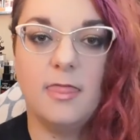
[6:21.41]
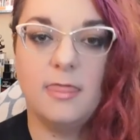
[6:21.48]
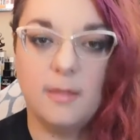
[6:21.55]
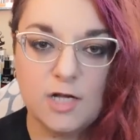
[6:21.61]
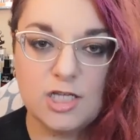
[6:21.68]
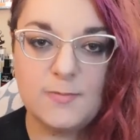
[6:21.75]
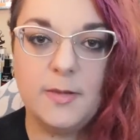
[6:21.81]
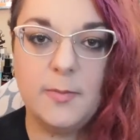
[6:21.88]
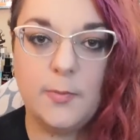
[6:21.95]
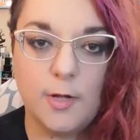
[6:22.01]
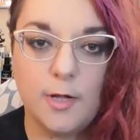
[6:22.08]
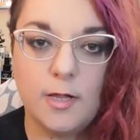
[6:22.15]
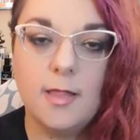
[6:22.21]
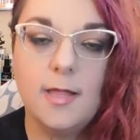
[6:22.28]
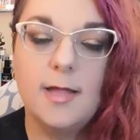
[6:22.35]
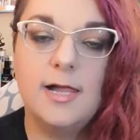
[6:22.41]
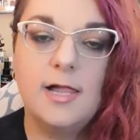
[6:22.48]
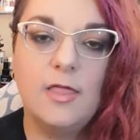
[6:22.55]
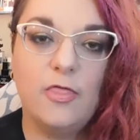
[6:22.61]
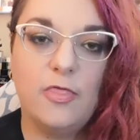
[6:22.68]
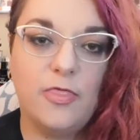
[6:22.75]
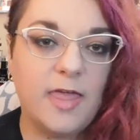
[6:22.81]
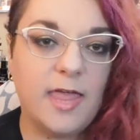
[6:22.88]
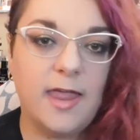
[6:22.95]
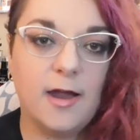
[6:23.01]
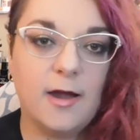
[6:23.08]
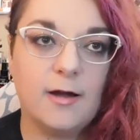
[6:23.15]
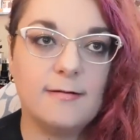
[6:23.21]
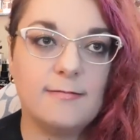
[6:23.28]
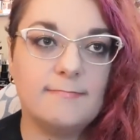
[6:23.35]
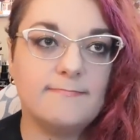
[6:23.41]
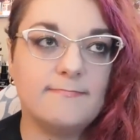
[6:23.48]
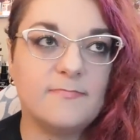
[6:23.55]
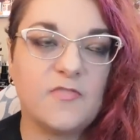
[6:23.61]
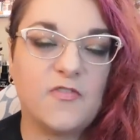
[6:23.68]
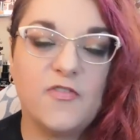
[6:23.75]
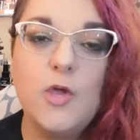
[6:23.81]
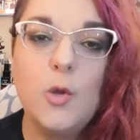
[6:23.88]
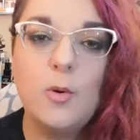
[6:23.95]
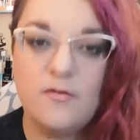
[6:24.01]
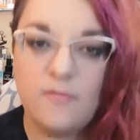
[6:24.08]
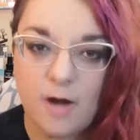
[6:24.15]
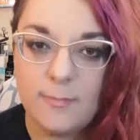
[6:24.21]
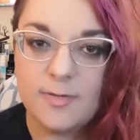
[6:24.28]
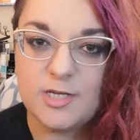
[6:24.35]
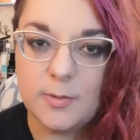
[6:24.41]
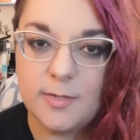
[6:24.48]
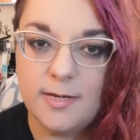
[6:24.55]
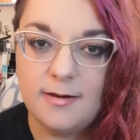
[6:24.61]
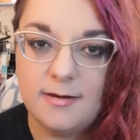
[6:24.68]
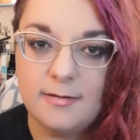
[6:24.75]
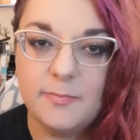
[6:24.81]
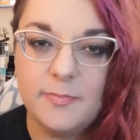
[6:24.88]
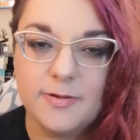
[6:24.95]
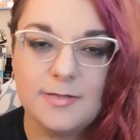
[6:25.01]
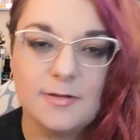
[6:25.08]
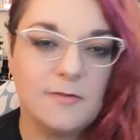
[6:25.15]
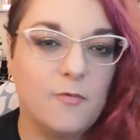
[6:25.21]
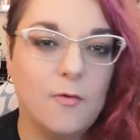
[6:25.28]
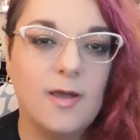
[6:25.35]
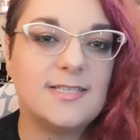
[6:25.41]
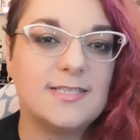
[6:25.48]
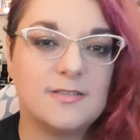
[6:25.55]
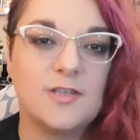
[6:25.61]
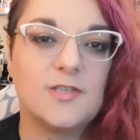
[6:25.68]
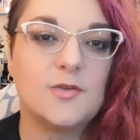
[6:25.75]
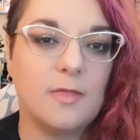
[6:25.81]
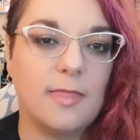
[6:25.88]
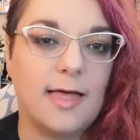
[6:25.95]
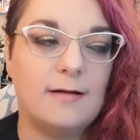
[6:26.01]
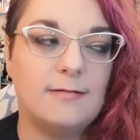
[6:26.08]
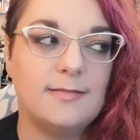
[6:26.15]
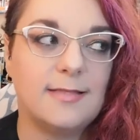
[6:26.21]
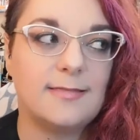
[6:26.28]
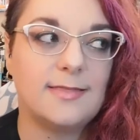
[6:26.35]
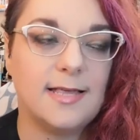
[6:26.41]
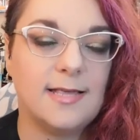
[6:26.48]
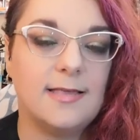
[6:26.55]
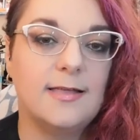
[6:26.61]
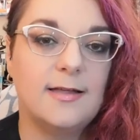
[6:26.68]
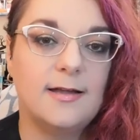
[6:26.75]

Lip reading: Those people, they're few and far between, but their voices are so loud that they